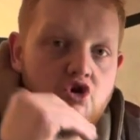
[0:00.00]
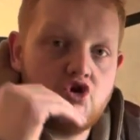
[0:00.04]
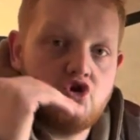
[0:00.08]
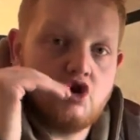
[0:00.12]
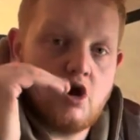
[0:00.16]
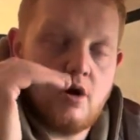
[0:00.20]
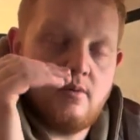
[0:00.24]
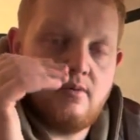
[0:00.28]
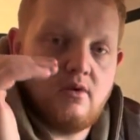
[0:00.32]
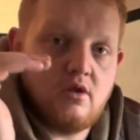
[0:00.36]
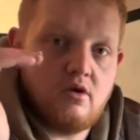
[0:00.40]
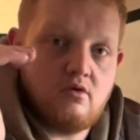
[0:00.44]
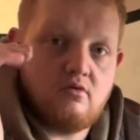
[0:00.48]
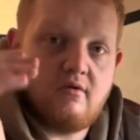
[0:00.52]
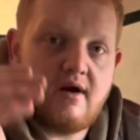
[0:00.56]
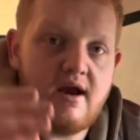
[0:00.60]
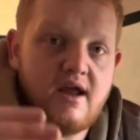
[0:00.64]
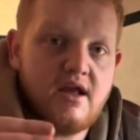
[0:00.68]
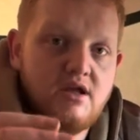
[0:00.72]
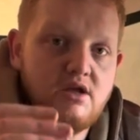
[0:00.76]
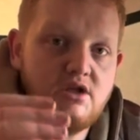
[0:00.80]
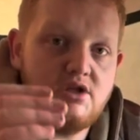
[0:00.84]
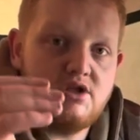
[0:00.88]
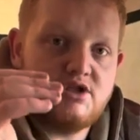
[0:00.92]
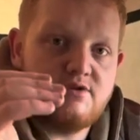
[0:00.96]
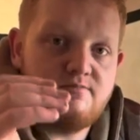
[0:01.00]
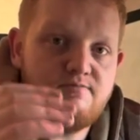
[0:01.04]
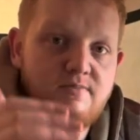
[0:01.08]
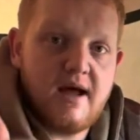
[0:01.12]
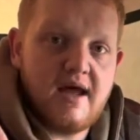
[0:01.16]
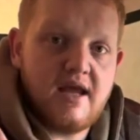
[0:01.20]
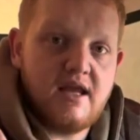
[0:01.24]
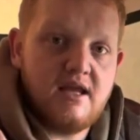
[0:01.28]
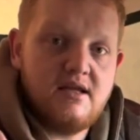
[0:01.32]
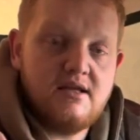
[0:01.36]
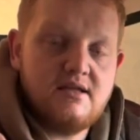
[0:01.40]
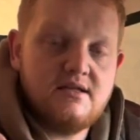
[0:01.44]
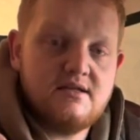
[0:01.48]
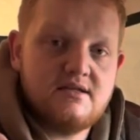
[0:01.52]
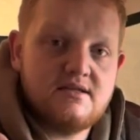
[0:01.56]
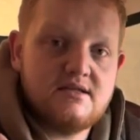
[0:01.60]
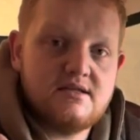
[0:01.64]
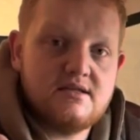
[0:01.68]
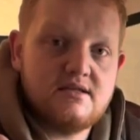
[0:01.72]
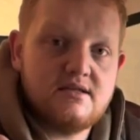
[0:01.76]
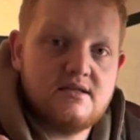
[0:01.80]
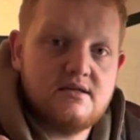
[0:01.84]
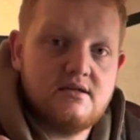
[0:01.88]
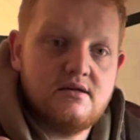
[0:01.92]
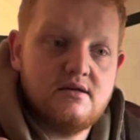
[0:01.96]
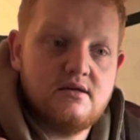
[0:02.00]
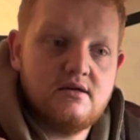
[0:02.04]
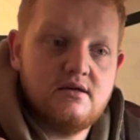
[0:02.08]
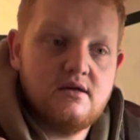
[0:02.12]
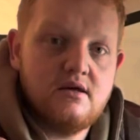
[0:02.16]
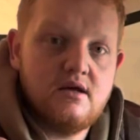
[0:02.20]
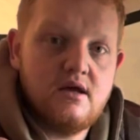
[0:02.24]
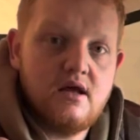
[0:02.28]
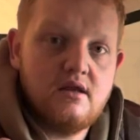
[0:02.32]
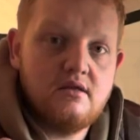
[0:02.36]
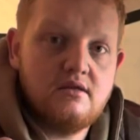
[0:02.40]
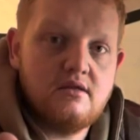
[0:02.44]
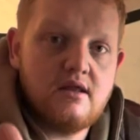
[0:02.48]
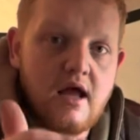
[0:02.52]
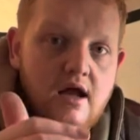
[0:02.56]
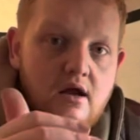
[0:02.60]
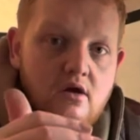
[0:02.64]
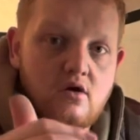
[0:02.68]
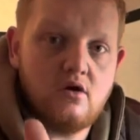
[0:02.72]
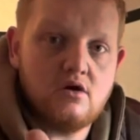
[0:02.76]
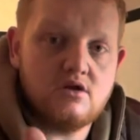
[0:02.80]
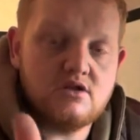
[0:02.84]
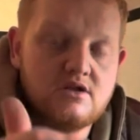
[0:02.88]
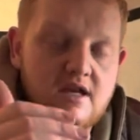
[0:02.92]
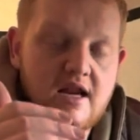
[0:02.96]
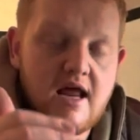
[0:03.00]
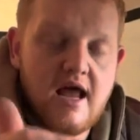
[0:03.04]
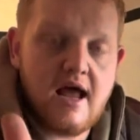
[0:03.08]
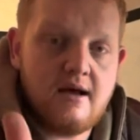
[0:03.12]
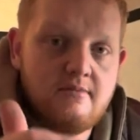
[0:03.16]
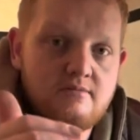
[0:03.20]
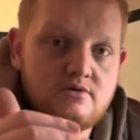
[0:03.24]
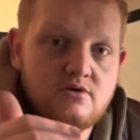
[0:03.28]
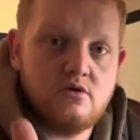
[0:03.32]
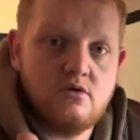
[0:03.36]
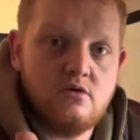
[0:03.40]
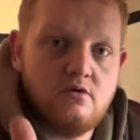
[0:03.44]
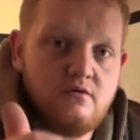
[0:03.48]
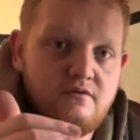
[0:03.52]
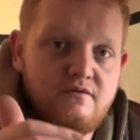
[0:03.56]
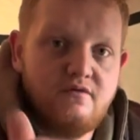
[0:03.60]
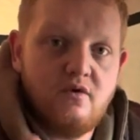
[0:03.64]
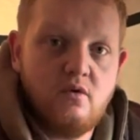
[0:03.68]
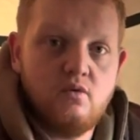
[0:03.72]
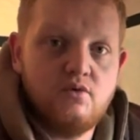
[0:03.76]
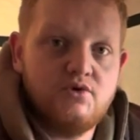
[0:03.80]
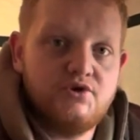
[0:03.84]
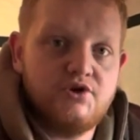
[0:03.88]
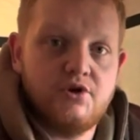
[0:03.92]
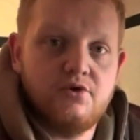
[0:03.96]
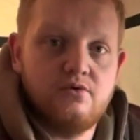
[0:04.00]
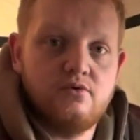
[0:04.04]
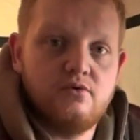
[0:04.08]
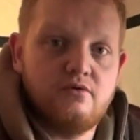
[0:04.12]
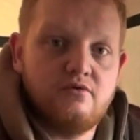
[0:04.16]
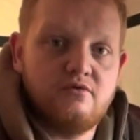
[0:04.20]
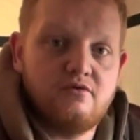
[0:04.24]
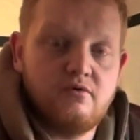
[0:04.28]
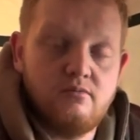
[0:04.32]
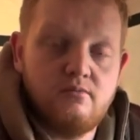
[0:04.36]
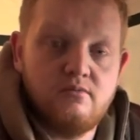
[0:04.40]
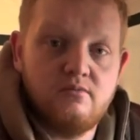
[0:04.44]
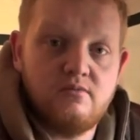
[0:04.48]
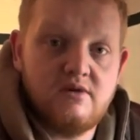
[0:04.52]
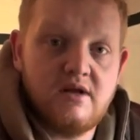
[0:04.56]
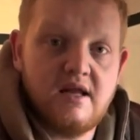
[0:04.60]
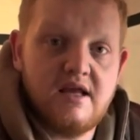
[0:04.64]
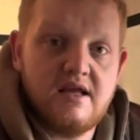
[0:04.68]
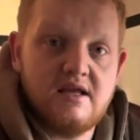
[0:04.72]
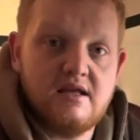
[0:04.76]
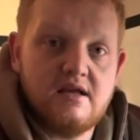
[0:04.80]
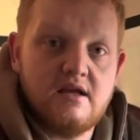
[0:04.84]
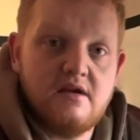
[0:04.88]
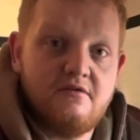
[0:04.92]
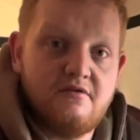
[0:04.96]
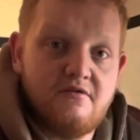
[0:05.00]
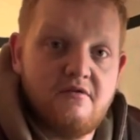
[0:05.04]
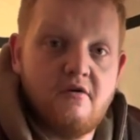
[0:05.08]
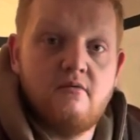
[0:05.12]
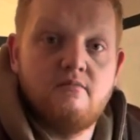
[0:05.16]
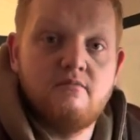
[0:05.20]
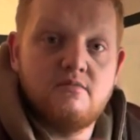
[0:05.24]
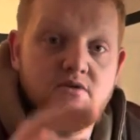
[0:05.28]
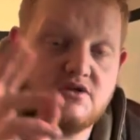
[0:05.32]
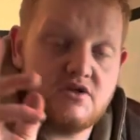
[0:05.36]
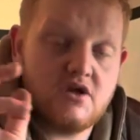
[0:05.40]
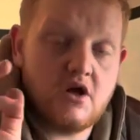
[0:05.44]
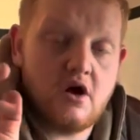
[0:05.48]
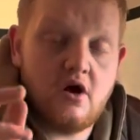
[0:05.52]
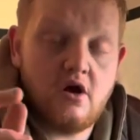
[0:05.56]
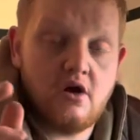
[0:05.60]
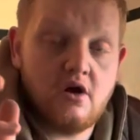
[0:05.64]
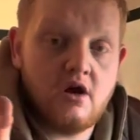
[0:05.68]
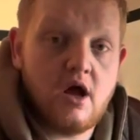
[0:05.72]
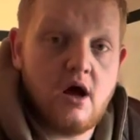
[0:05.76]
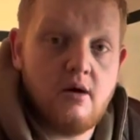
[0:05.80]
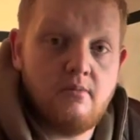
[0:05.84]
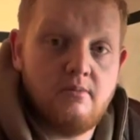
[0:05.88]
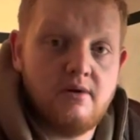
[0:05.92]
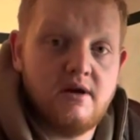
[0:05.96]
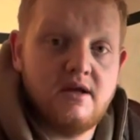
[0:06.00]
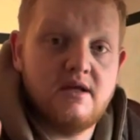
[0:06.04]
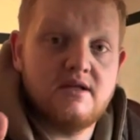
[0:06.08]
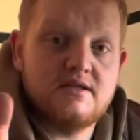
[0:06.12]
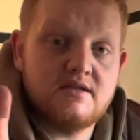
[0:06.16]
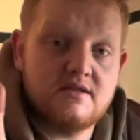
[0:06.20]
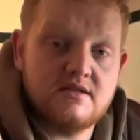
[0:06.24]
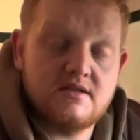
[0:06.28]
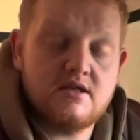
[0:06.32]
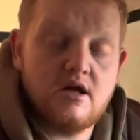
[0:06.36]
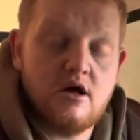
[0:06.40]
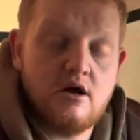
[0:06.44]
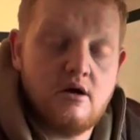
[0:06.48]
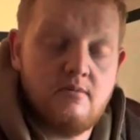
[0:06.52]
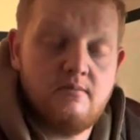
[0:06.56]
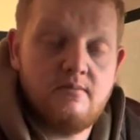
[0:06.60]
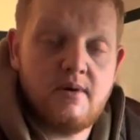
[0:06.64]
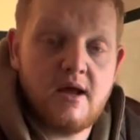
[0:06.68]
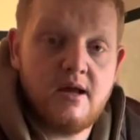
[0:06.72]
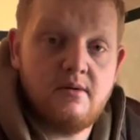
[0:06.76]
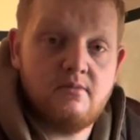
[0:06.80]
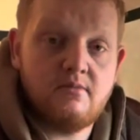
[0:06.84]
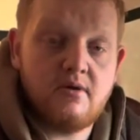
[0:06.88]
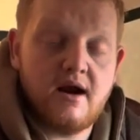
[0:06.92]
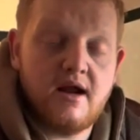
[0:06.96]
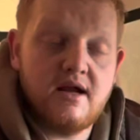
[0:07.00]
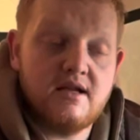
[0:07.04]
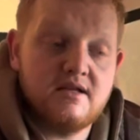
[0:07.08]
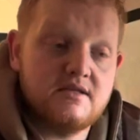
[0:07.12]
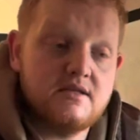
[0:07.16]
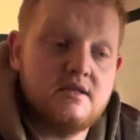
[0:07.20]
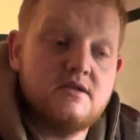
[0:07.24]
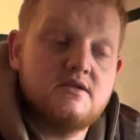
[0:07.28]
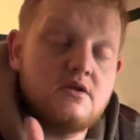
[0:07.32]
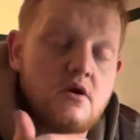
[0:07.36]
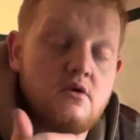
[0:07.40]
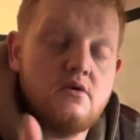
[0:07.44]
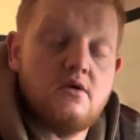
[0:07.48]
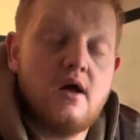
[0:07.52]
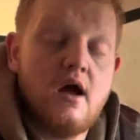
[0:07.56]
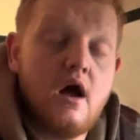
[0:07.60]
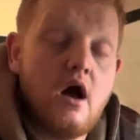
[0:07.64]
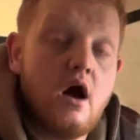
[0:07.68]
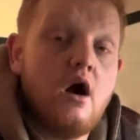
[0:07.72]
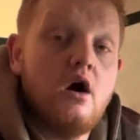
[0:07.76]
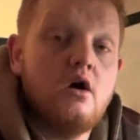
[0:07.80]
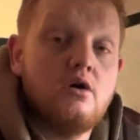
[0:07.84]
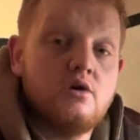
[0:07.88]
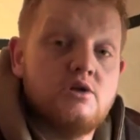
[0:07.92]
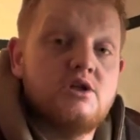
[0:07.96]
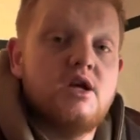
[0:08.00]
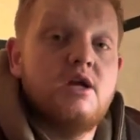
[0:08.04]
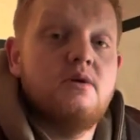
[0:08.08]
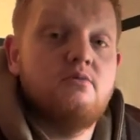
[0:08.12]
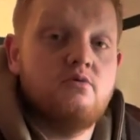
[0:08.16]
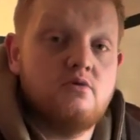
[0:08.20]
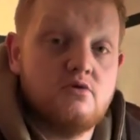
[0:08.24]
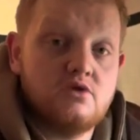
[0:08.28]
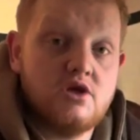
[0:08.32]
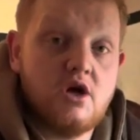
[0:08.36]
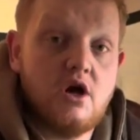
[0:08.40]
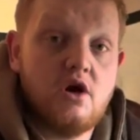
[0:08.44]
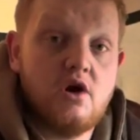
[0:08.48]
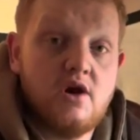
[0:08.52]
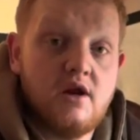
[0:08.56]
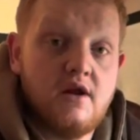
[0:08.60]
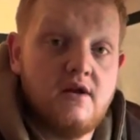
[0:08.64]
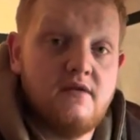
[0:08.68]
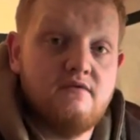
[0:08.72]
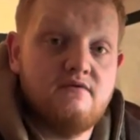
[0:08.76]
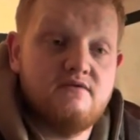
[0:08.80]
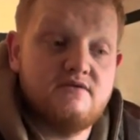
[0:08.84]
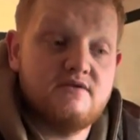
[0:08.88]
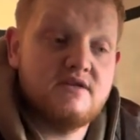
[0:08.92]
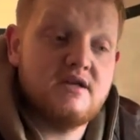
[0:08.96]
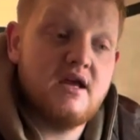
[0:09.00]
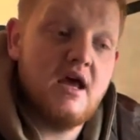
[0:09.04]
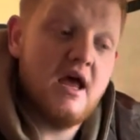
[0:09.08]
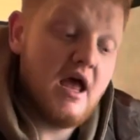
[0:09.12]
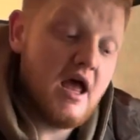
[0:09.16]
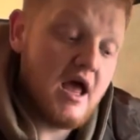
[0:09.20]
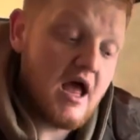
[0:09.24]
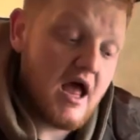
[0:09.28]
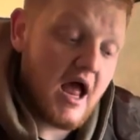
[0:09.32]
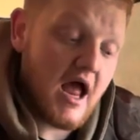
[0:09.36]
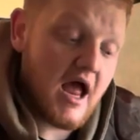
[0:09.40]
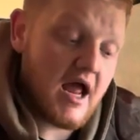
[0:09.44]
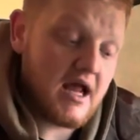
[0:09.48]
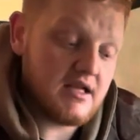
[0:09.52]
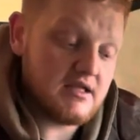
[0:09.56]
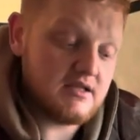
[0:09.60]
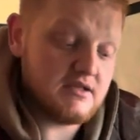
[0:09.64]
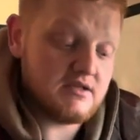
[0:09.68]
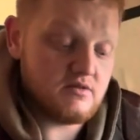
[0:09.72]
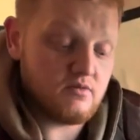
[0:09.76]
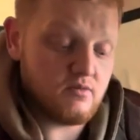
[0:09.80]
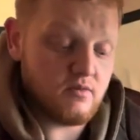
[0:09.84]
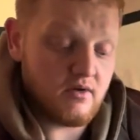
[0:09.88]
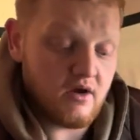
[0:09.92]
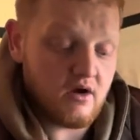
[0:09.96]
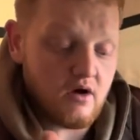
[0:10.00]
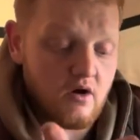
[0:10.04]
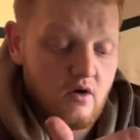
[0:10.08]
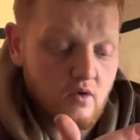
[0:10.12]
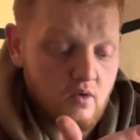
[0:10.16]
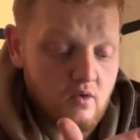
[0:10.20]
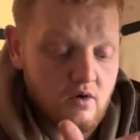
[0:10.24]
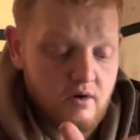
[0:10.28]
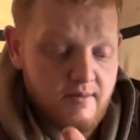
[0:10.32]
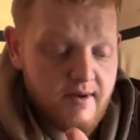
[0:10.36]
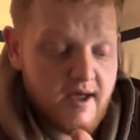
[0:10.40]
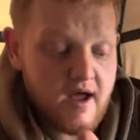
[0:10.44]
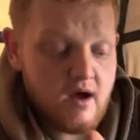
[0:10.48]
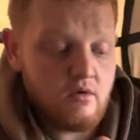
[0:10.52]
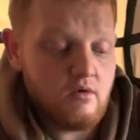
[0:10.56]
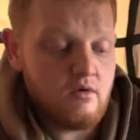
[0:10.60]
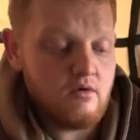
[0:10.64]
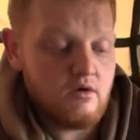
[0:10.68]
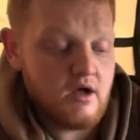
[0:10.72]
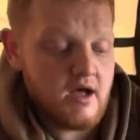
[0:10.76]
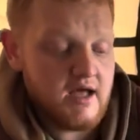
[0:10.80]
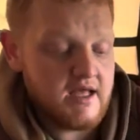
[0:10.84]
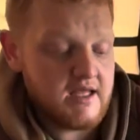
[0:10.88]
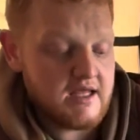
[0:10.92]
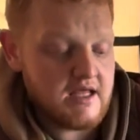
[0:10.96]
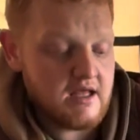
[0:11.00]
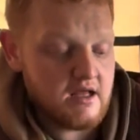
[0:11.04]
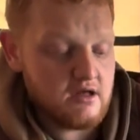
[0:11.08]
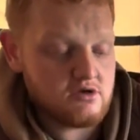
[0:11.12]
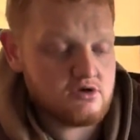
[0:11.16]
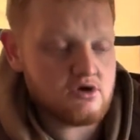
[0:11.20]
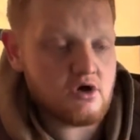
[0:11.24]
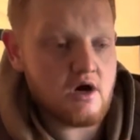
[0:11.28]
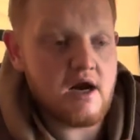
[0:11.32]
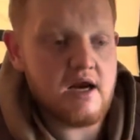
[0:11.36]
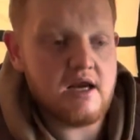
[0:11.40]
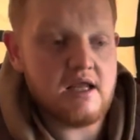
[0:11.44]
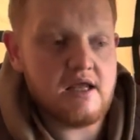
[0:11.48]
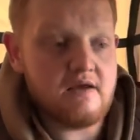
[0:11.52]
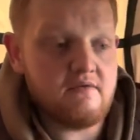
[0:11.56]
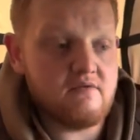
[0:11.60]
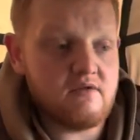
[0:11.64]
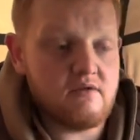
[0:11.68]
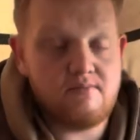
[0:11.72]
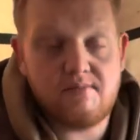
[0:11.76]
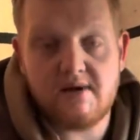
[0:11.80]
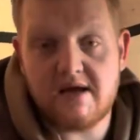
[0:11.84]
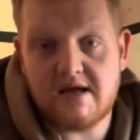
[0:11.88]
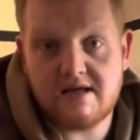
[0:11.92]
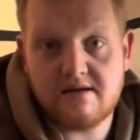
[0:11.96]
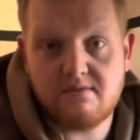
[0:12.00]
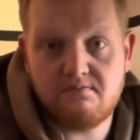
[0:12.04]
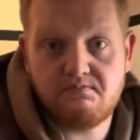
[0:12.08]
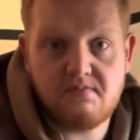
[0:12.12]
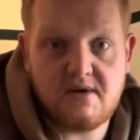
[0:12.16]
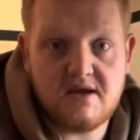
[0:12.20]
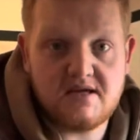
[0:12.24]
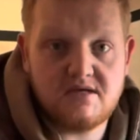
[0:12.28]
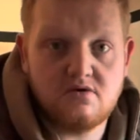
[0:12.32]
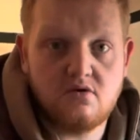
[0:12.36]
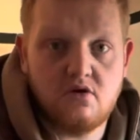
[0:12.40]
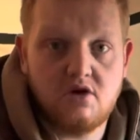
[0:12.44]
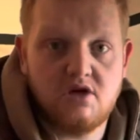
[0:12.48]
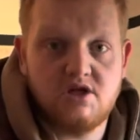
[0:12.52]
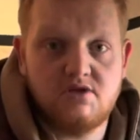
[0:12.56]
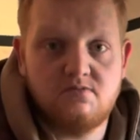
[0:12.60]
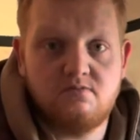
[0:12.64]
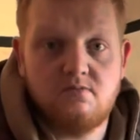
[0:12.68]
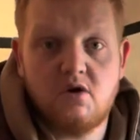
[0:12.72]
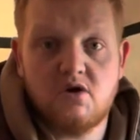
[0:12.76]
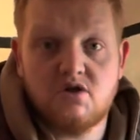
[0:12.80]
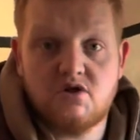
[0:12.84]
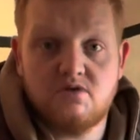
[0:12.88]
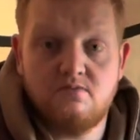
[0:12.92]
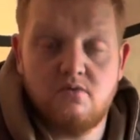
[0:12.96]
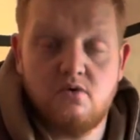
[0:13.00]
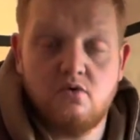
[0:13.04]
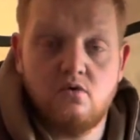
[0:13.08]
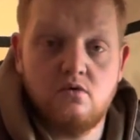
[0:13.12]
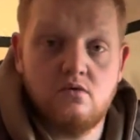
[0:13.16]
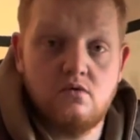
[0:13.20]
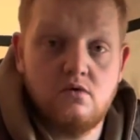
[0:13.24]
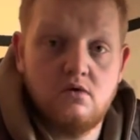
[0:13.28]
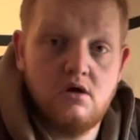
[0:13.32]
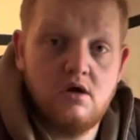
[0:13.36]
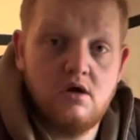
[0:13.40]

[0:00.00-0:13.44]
top of the range baits that cost an absolute fortune from certain companies and certain bait brands. So there are cheaper alternatives, and we are all about like trying to give the best knowledge possible